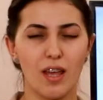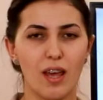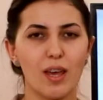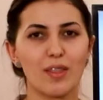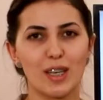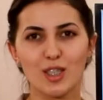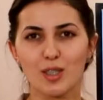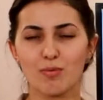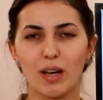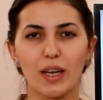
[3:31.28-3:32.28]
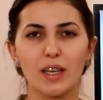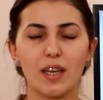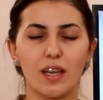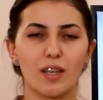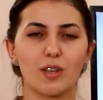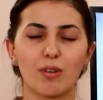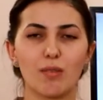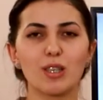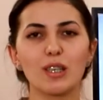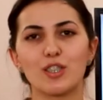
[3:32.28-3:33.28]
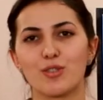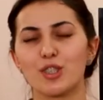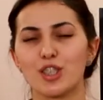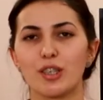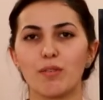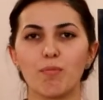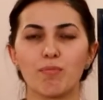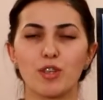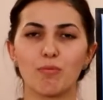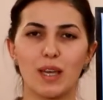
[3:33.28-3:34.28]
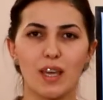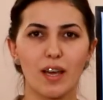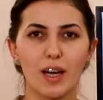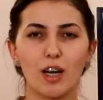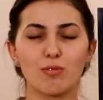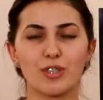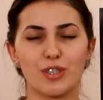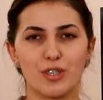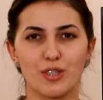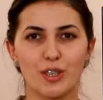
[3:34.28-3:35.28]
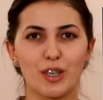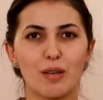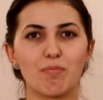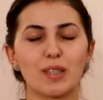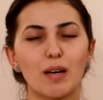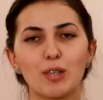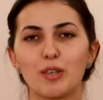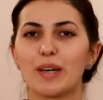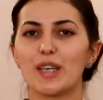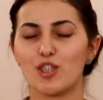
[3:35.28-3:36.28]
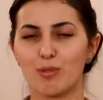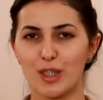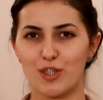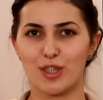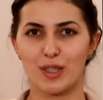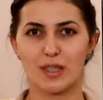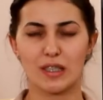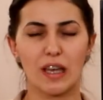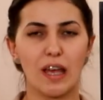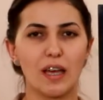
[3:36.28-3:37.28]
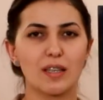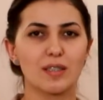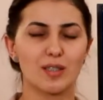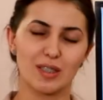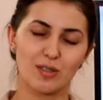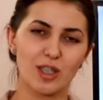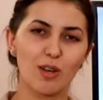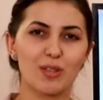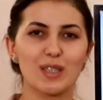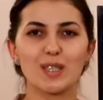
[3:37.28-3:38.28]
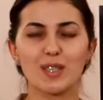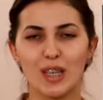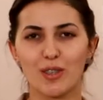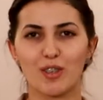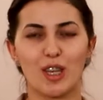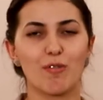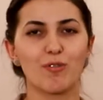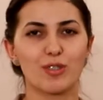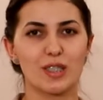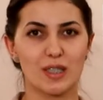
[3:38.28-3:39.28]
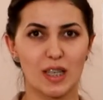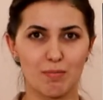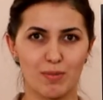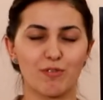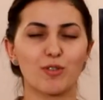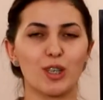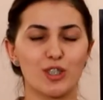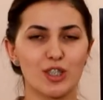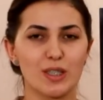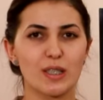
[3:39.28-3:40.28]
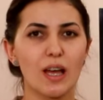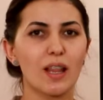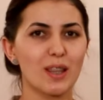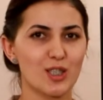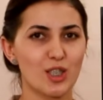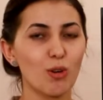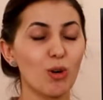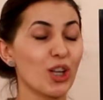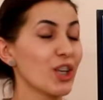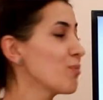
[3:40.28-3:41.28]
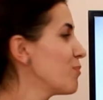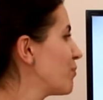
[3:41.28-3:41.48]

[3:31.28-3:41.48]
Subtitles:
and that is why in the grammar literature you may encounter the term WH questions. So this is another name for this type of questions. Let's go on.